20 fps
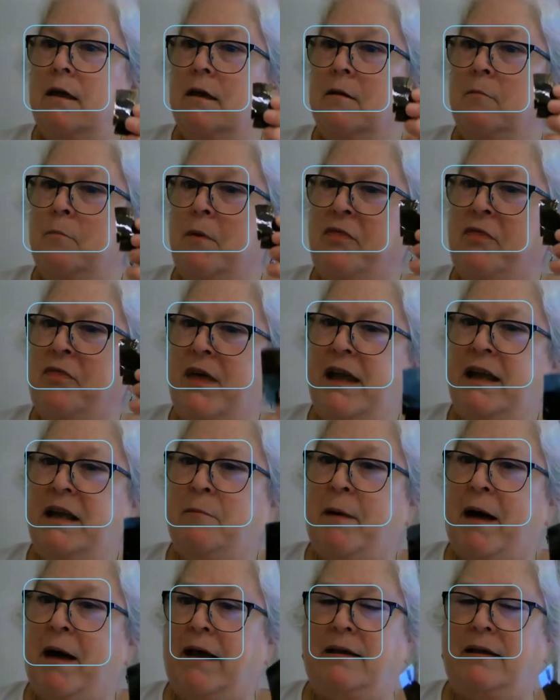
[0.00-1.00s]
But think
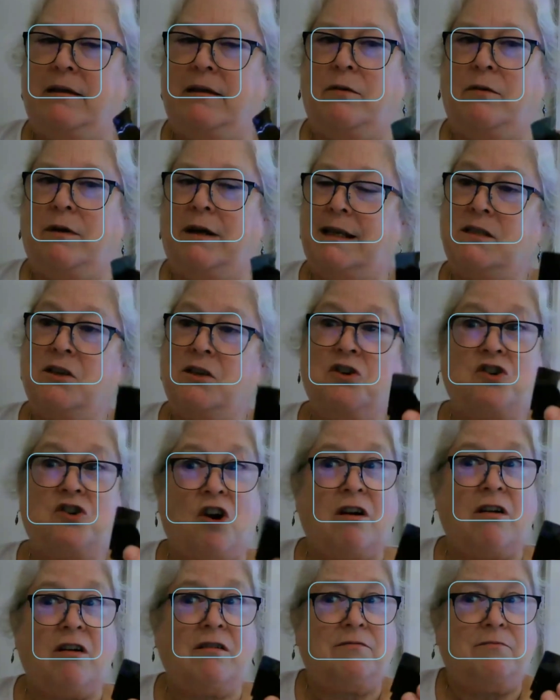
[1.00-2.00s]
about it, it is a
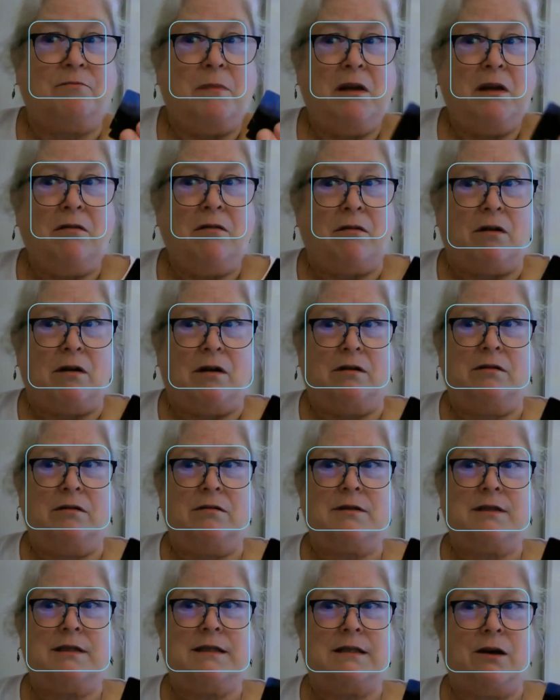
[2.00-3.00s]
dark mineral,
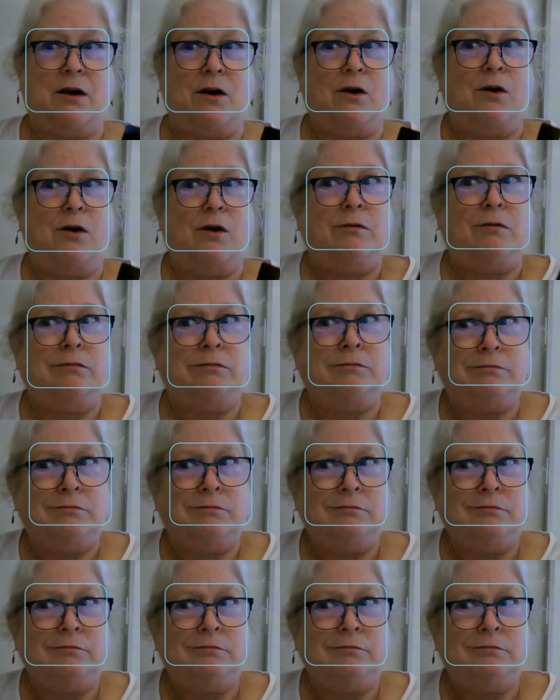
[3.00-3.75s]
so